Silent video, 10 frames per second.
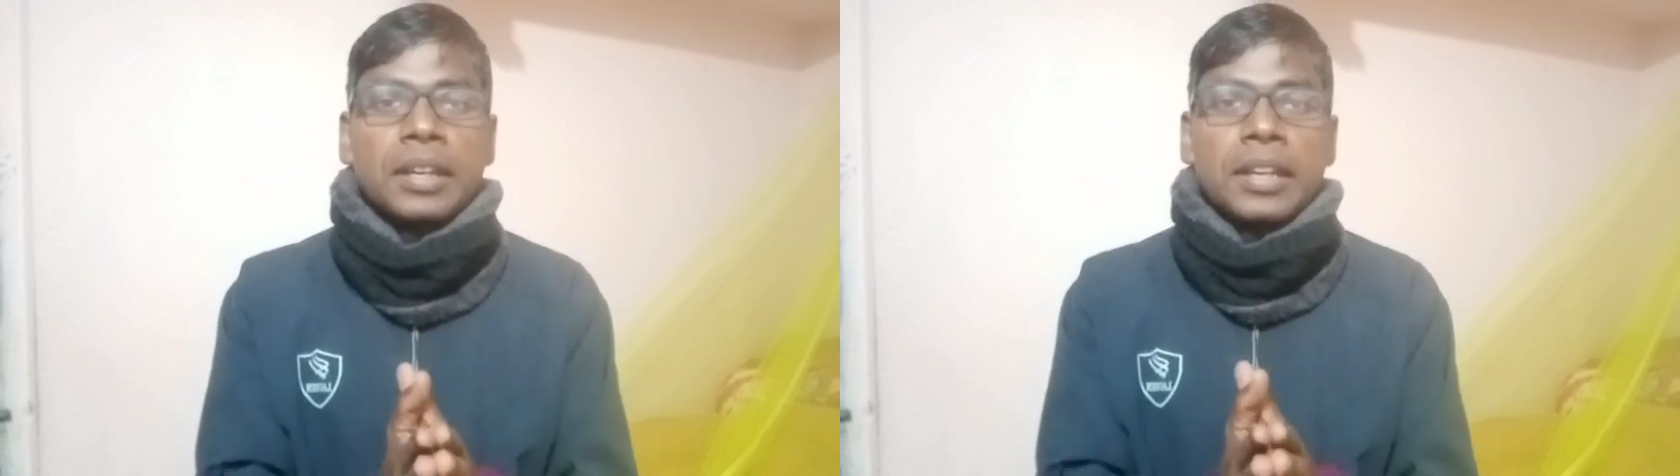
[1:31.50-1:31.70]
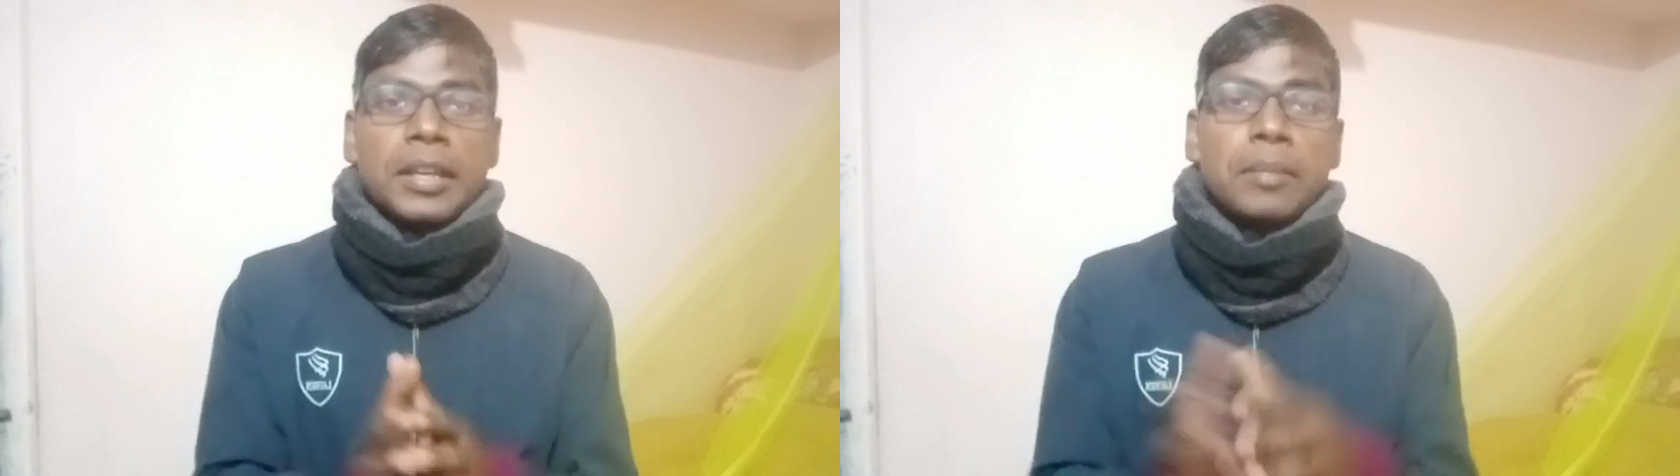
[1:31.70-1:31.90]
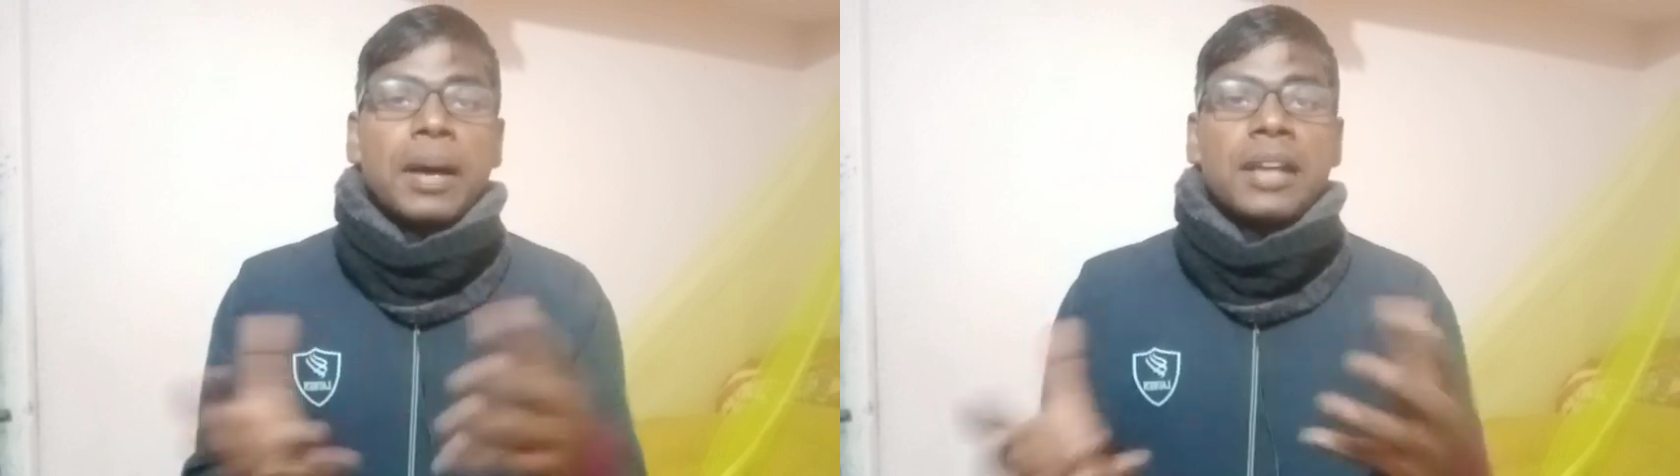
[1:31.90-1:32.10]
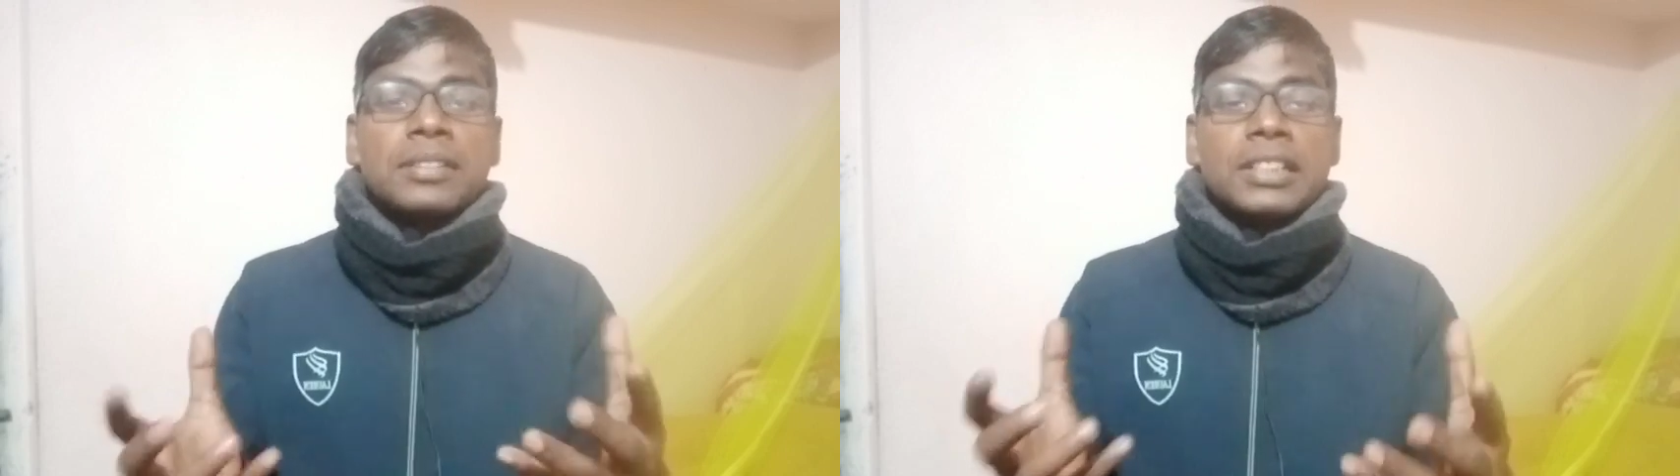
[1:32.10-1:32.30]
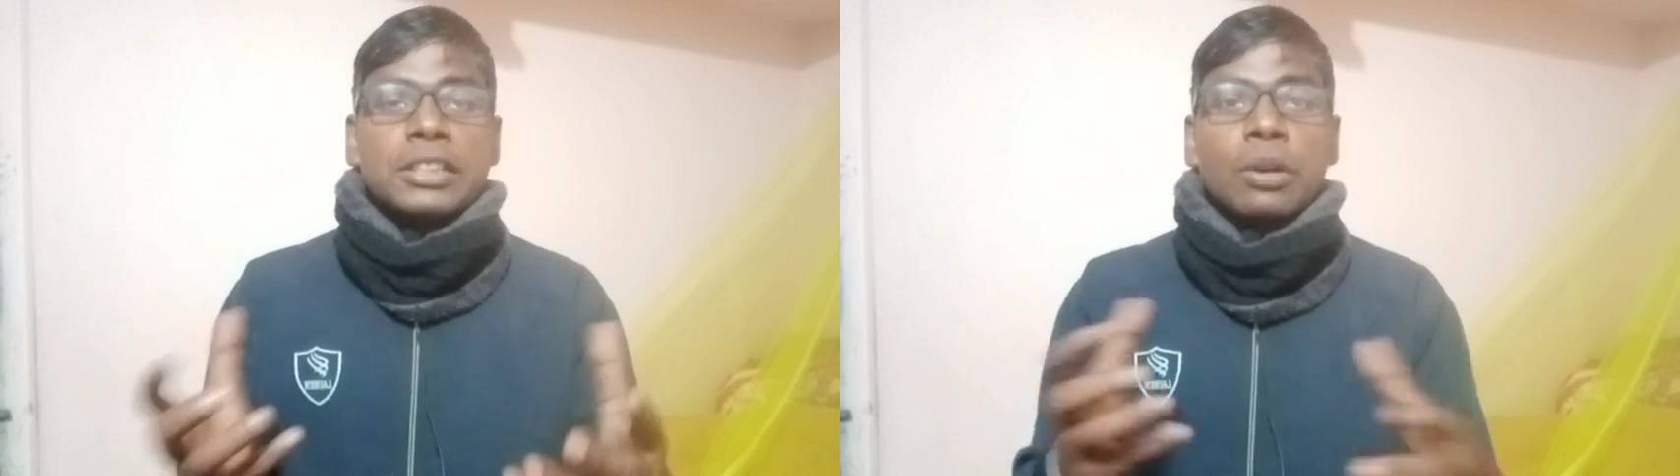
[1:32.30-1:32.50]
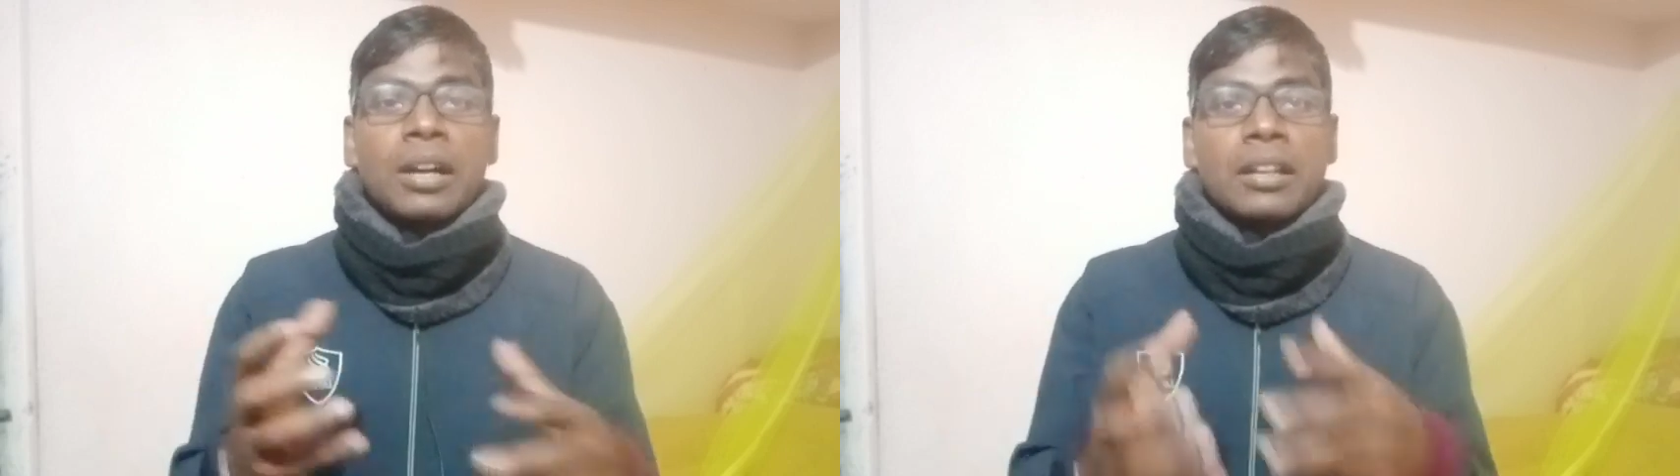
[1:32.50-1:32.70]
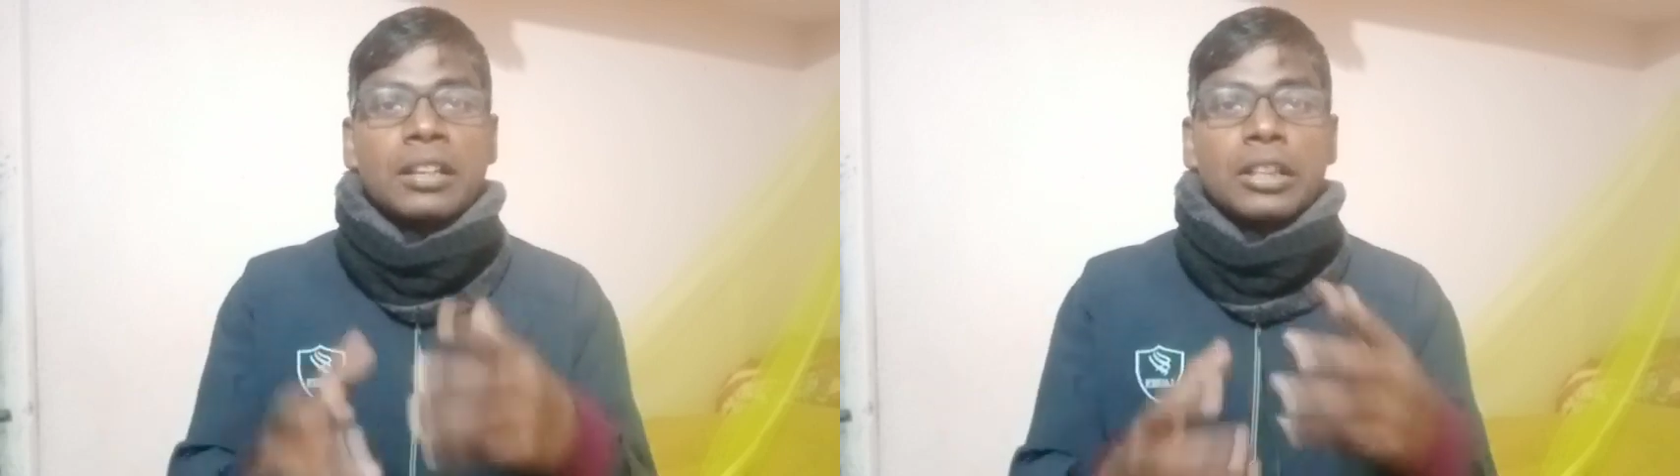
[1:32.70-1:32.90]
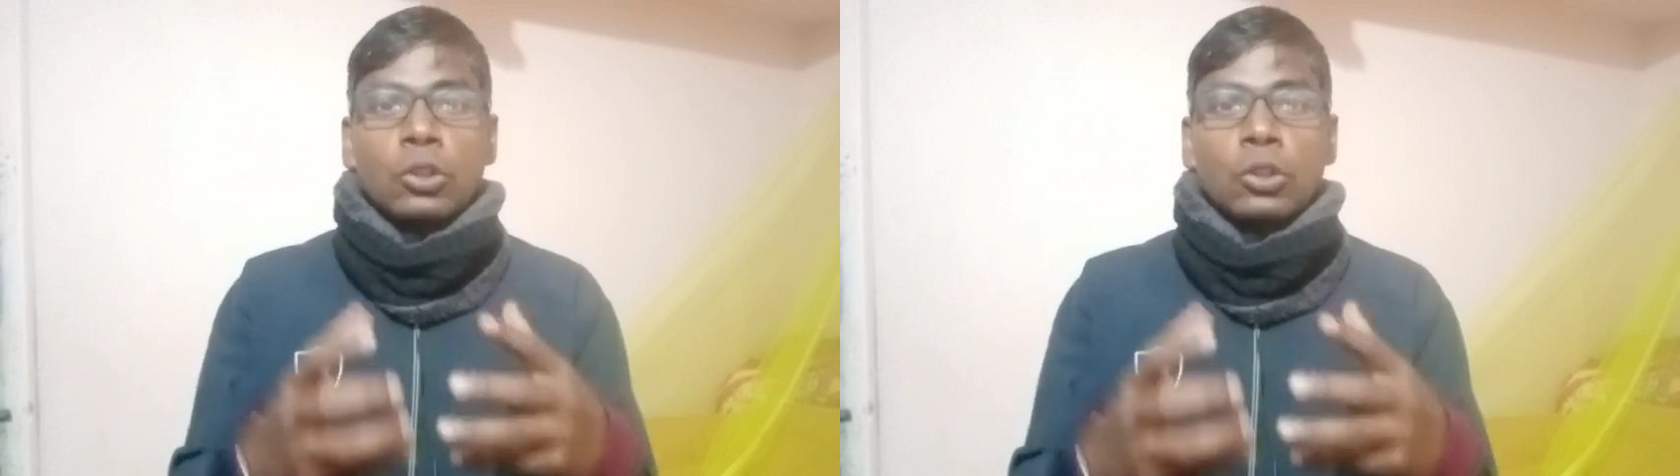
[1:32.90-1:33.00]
Imagine you are,